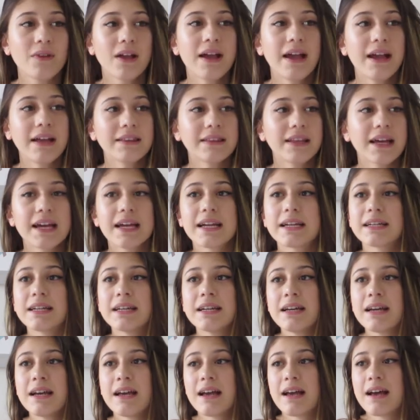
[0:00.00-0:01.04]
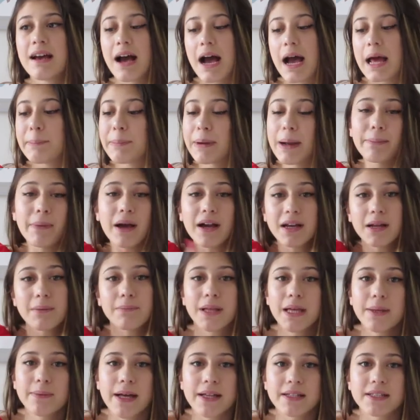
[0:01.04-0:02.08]
And like, but I'm not gonna
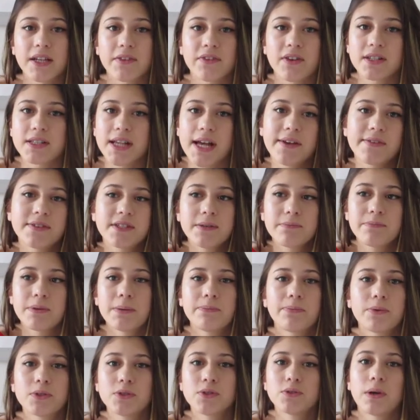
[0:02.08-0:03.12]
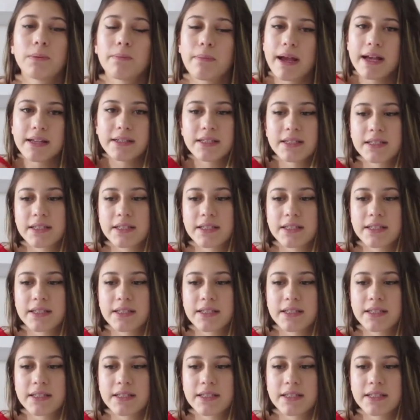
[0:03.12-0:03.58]
blame that stuff because I've seen people do amazing